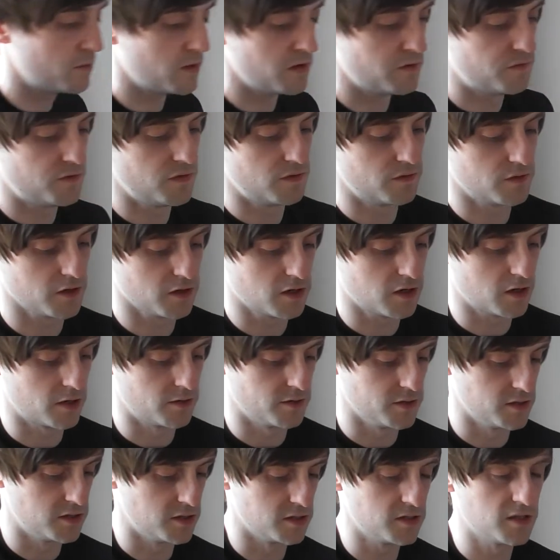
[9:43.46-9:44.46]
of my favorite
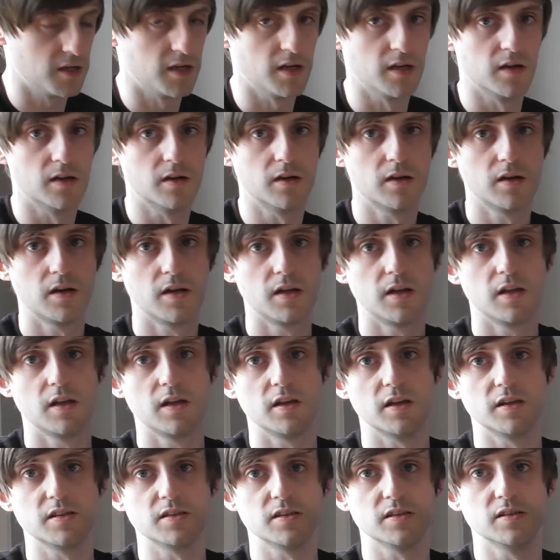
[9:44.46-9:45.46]
cartridges here
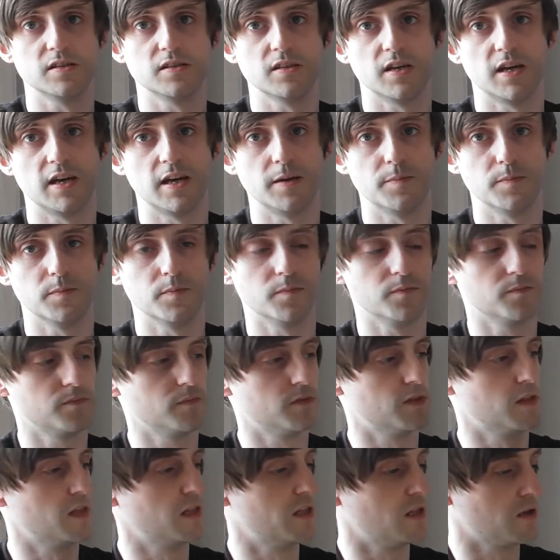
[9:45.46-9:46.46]
this is um,
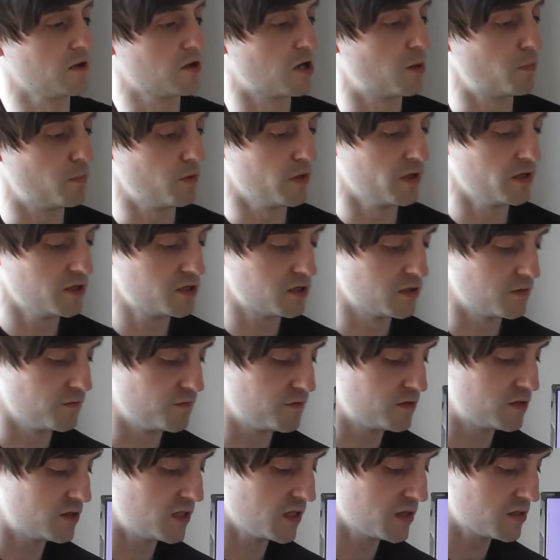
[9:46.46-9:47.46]
a compilation
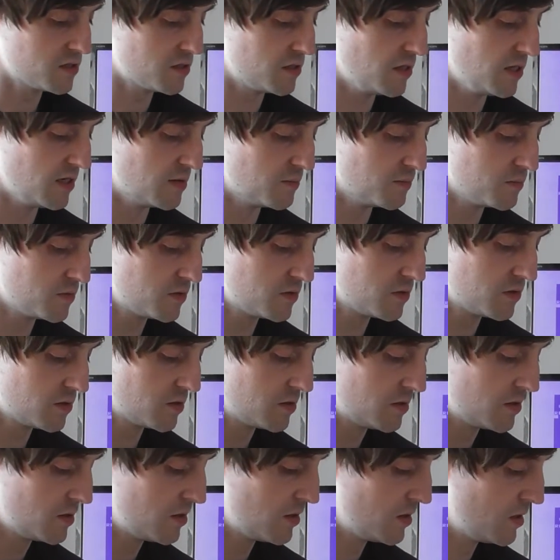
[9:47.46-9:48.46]
of six games
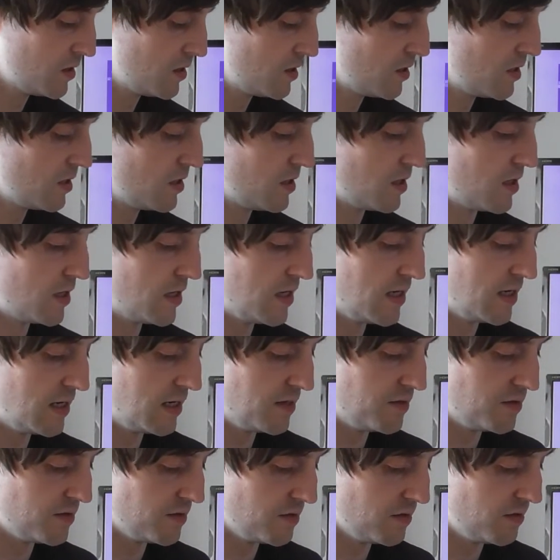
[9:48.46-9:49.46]

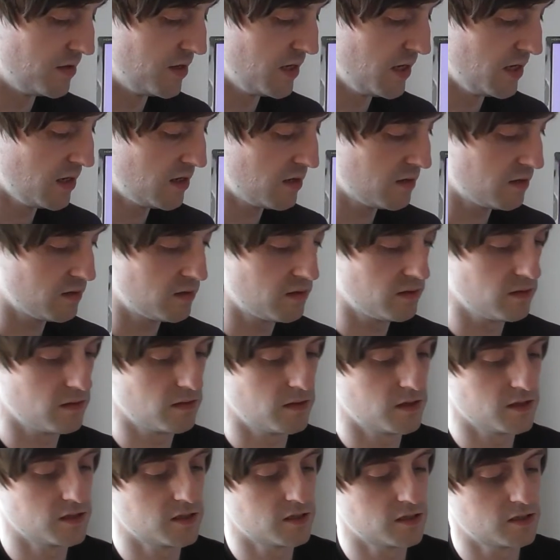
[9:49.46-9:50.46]
and they
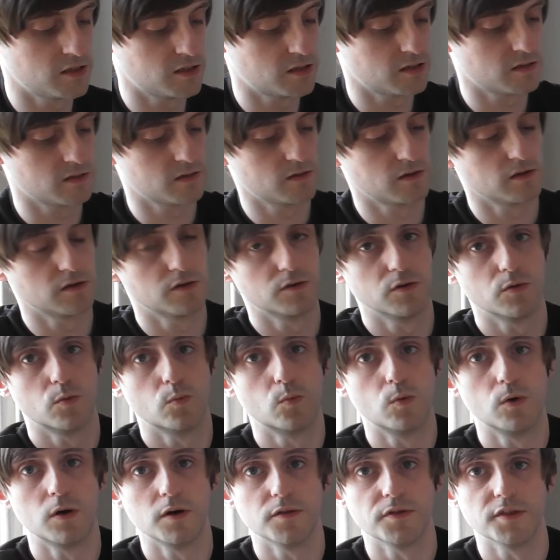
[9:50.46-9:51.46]
this is
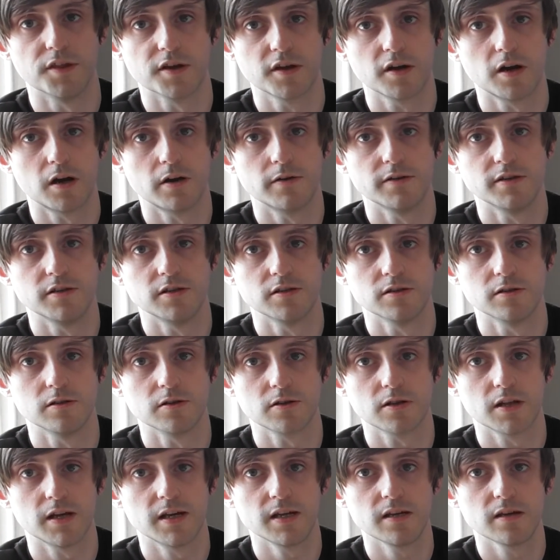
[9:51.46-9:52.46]
what the cartridges
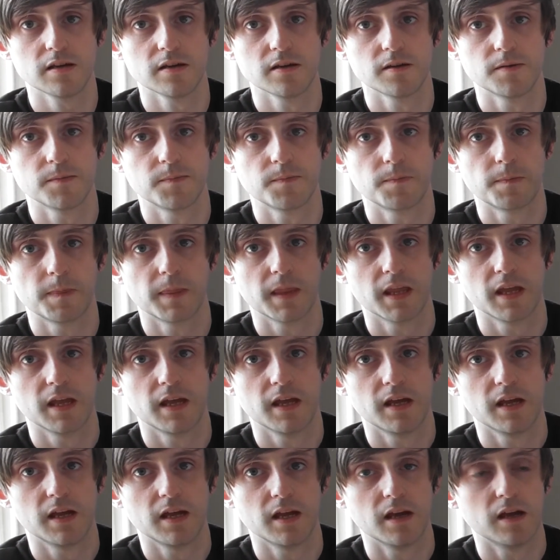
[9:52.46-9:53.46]
look like
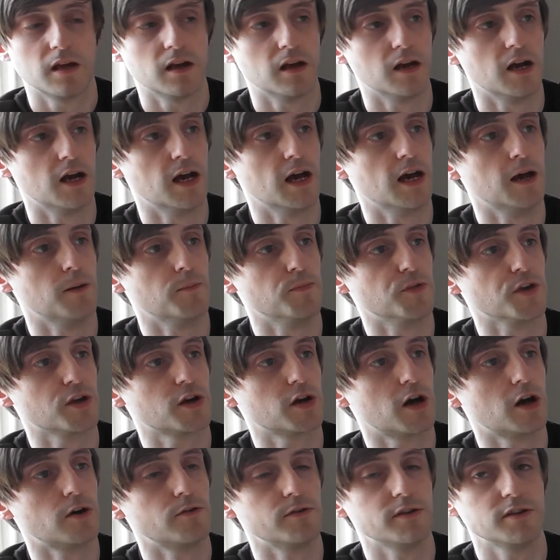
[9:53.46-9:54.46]
um, the
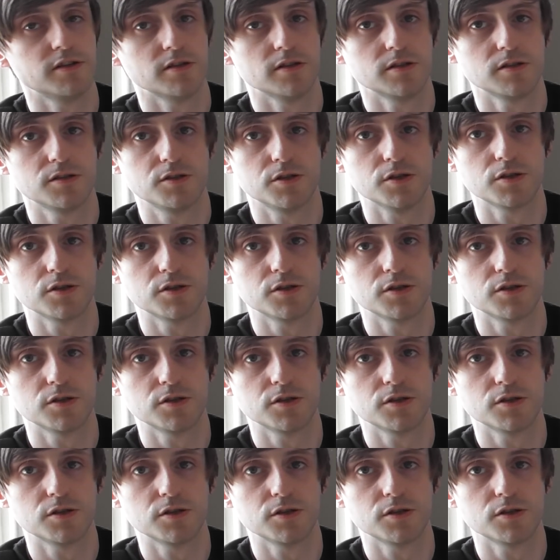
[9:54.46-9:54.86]
cartridges